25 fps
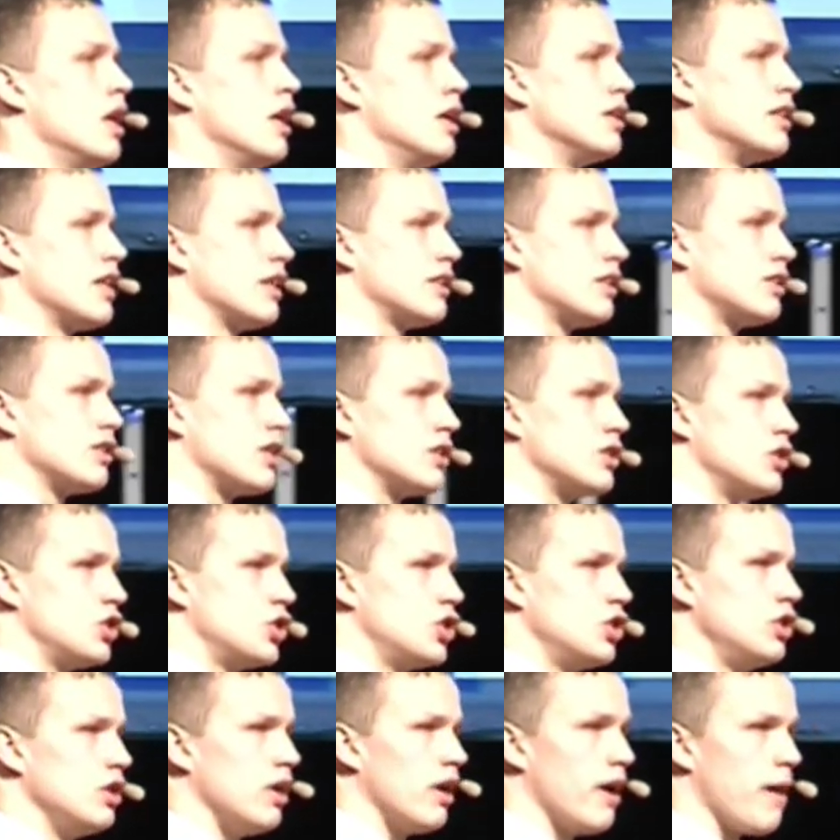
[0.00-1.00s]
That is
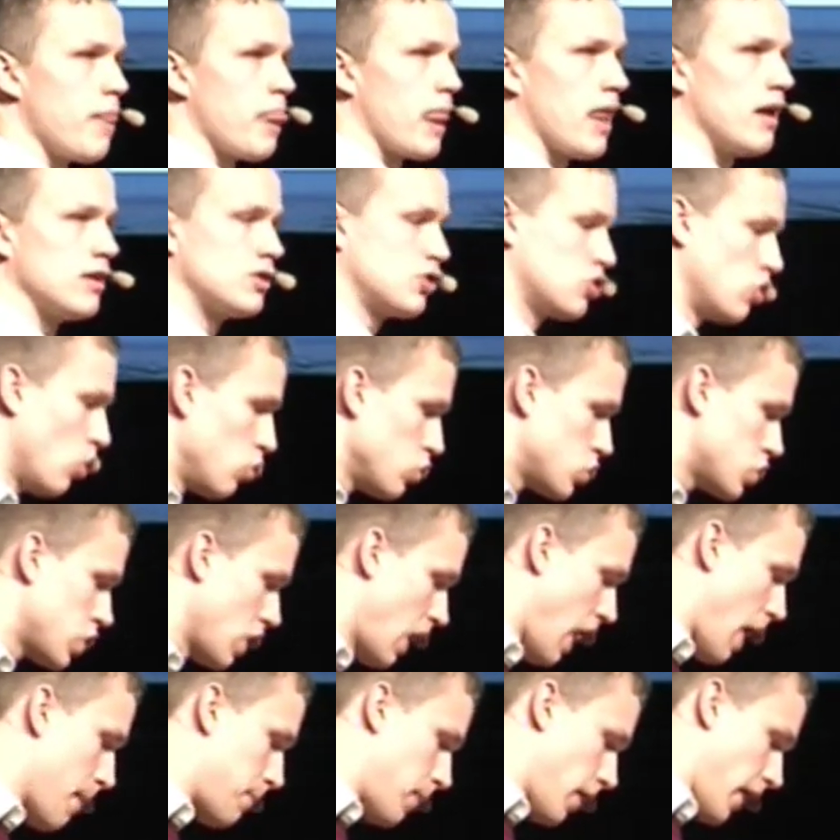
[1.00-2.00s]
a
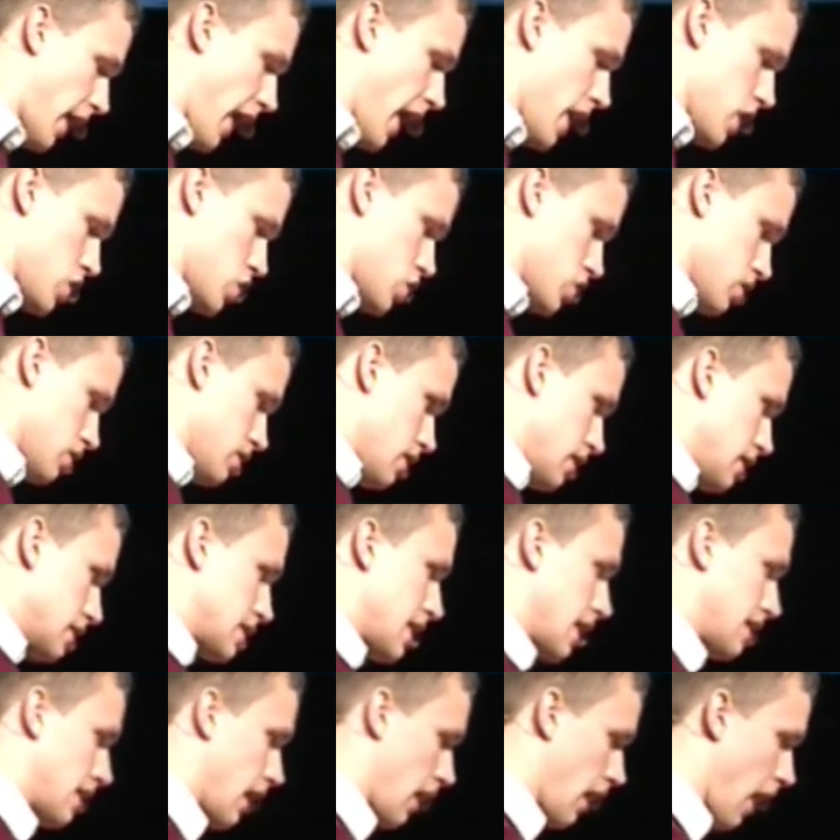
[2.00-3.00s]
social application
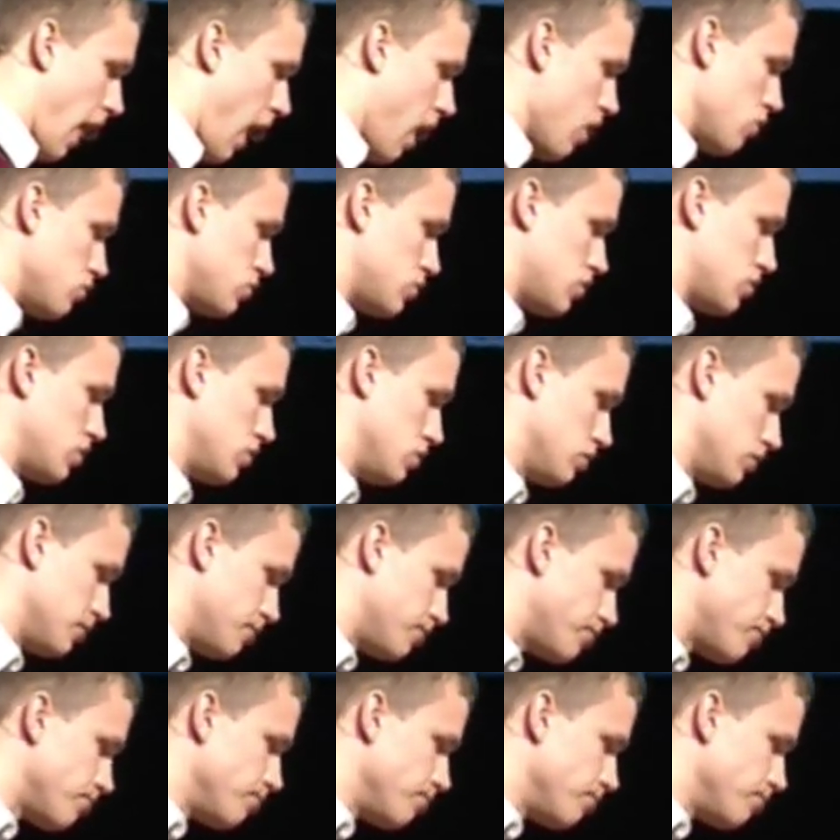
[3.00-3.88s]
that allows you